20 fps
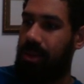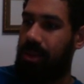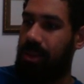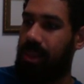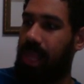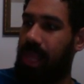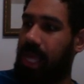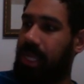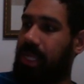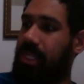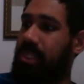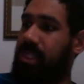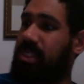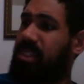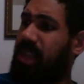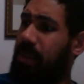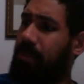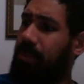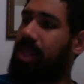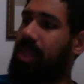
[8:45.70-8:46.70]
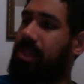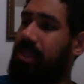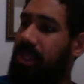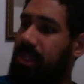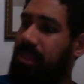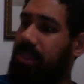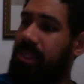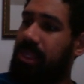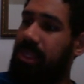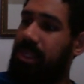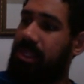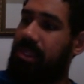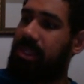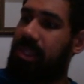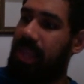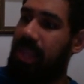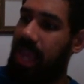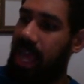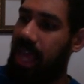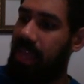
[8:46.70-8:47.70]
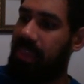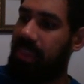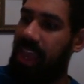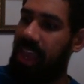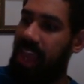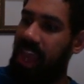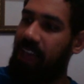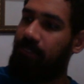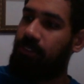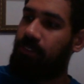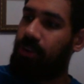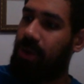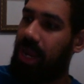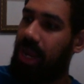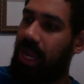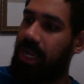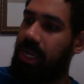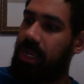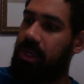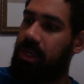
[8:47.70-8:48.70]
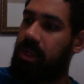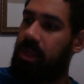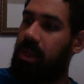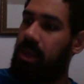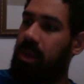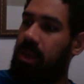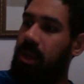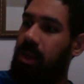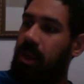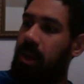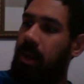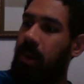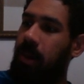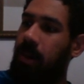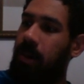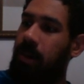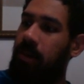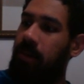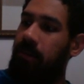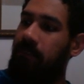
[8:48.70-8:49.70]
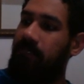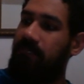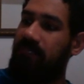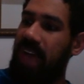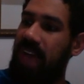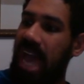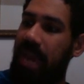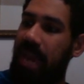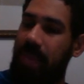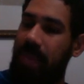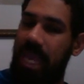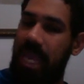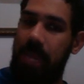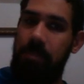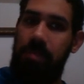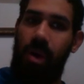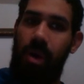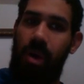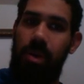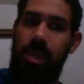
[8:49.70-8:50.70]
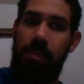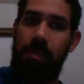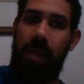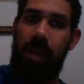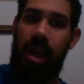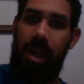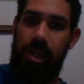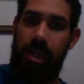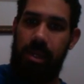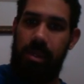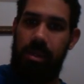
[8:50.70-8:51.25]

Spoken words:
Like in some instances, yeah, they have created fan-made Pokemon.